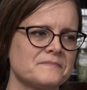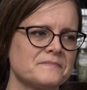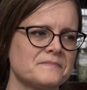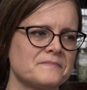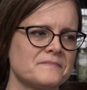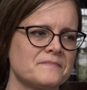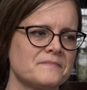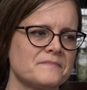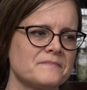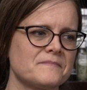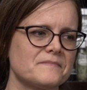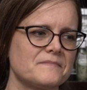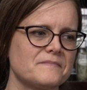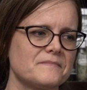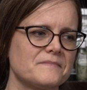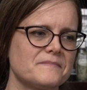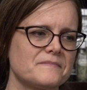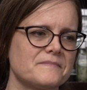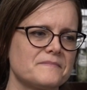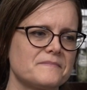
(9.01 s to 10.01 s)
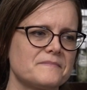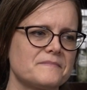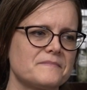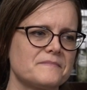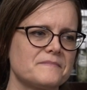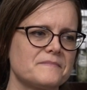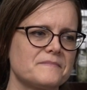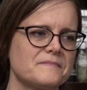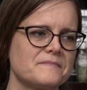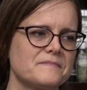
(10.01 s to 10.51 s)

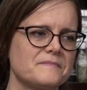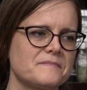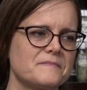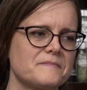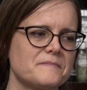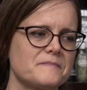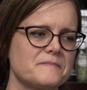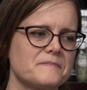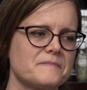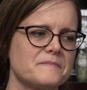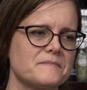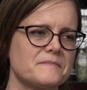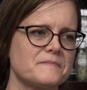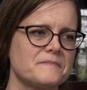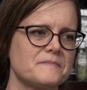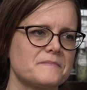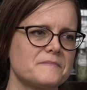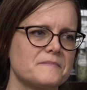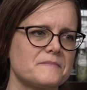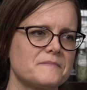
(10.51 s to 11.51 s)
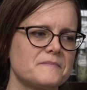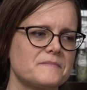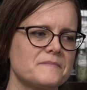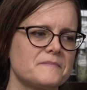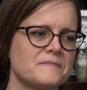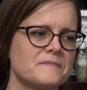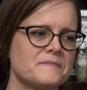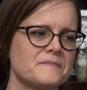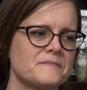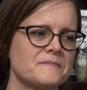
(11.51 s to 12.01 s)

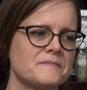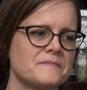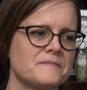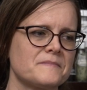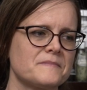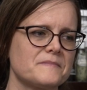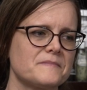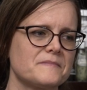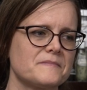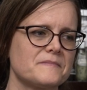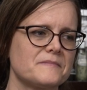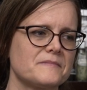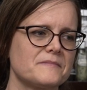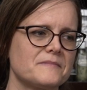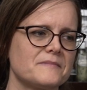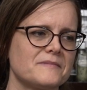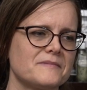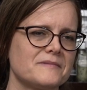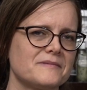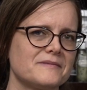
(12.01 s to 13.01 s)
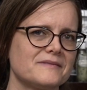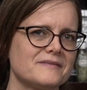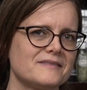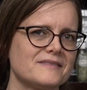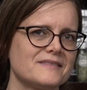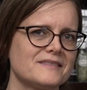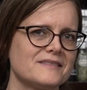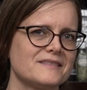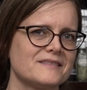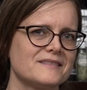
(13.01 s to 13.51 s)

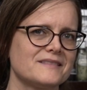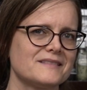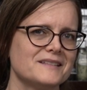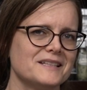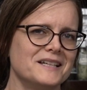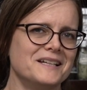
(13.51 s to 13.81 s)
(silent)